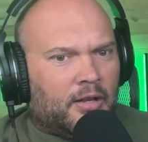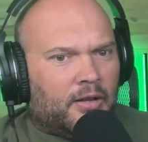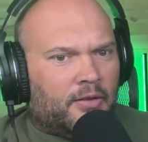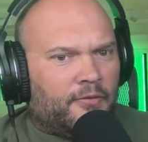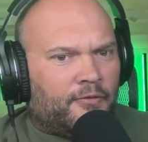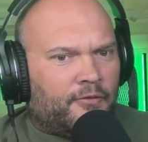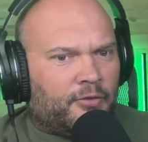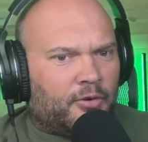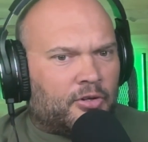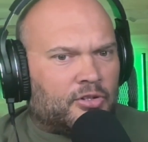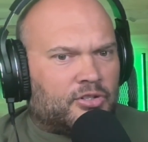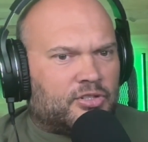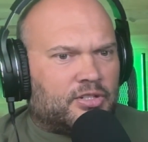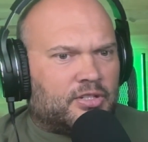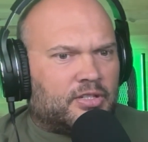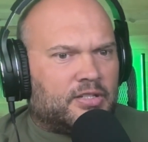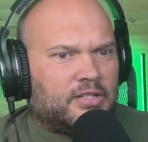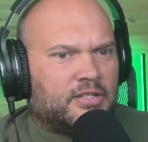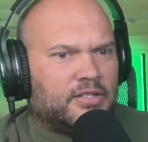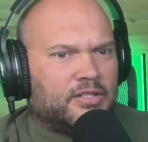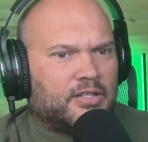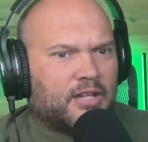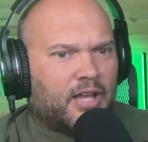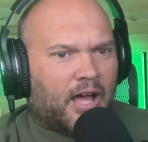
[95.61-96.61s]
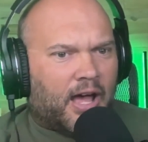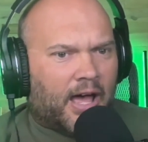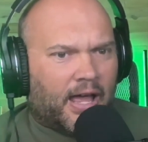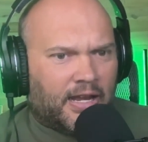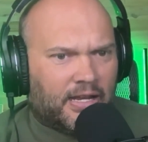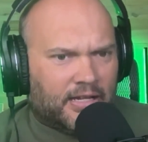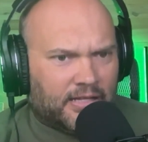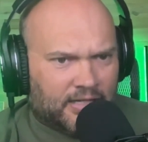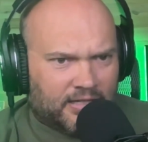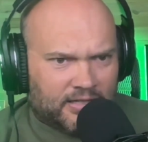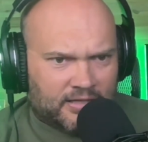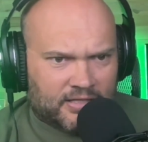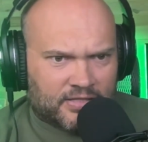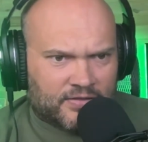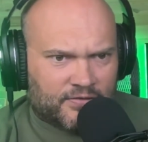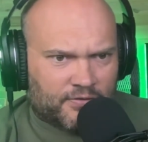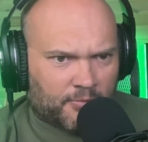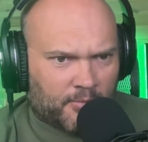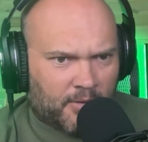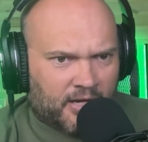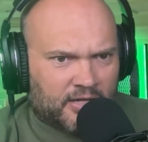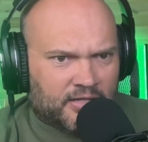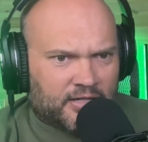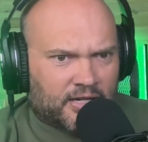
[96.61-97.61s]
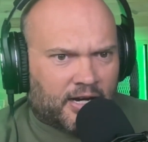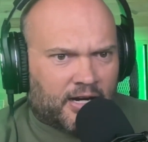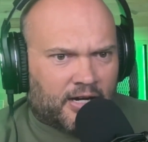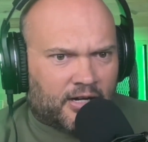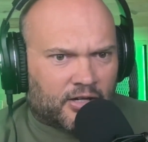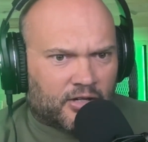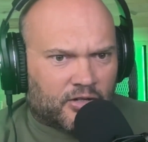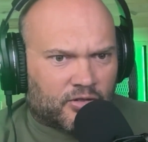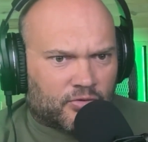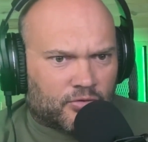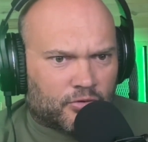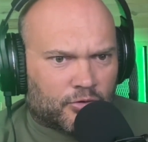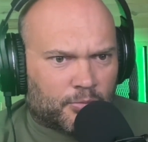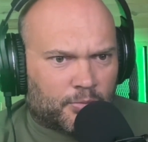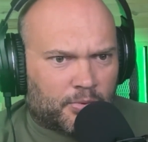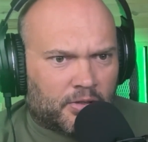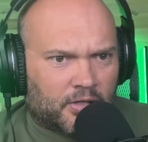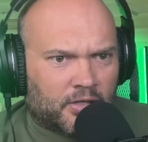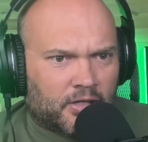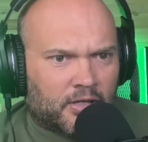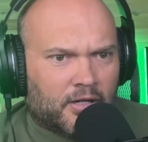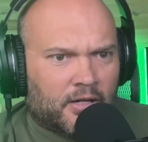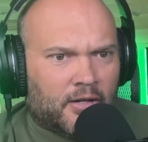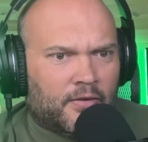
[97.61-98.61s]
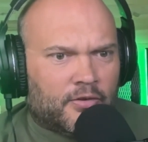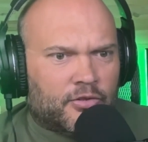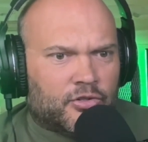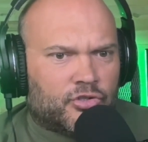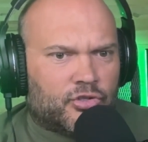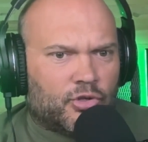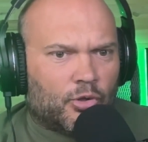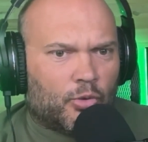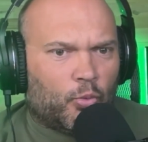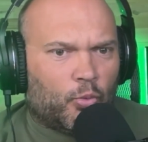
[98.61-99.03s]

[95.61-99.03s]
versus I need to get this for my entire group. So